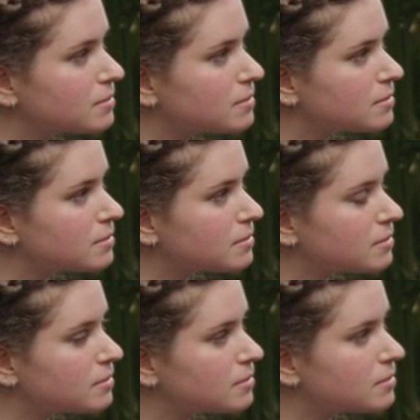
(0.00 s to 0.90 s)

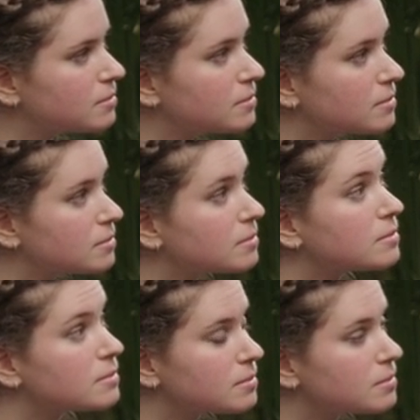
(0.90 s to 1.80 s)

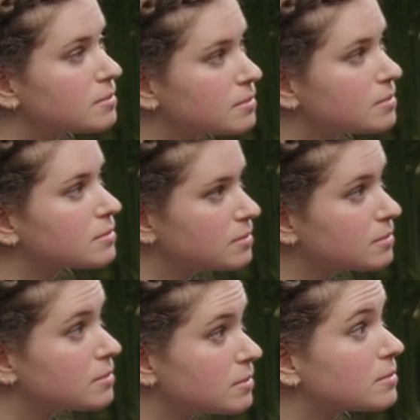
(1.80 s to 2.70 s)

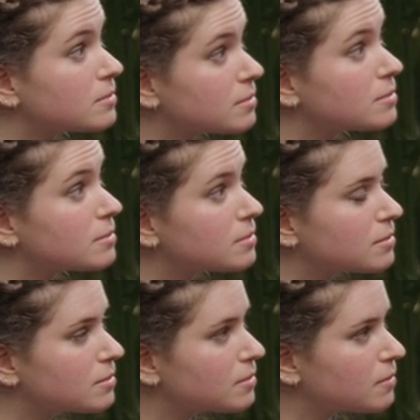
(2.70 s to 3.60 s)

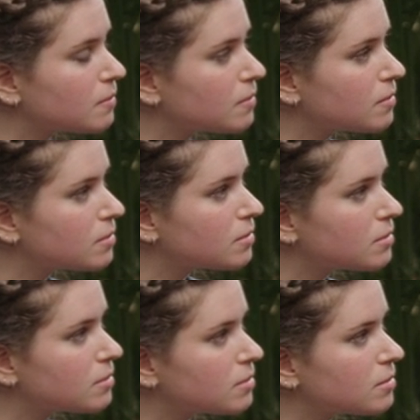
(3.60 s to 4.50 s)

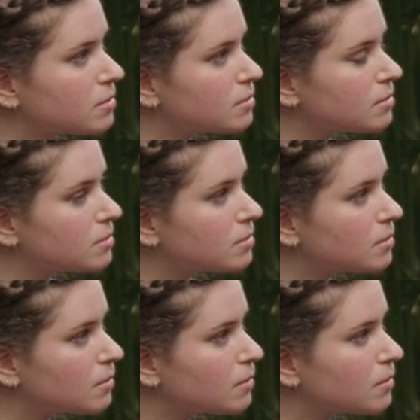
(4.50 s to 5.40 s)

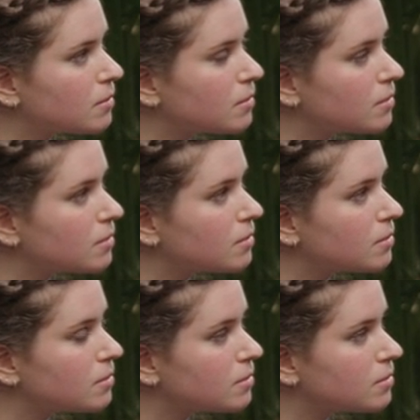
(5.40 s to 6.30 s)

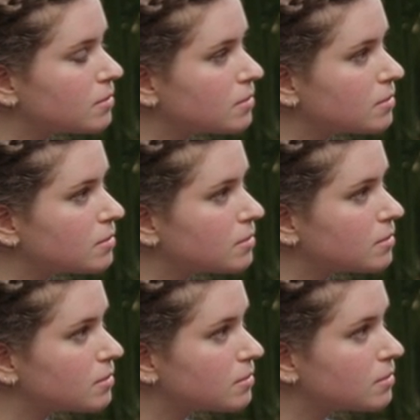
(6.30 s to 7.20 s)

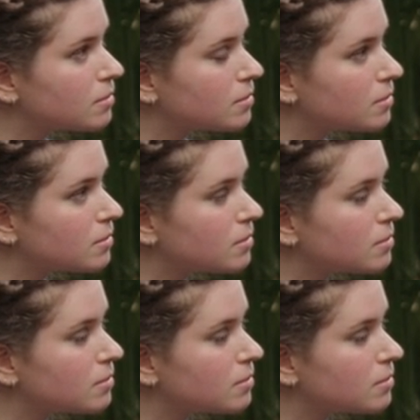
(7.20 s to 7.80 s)
(silent)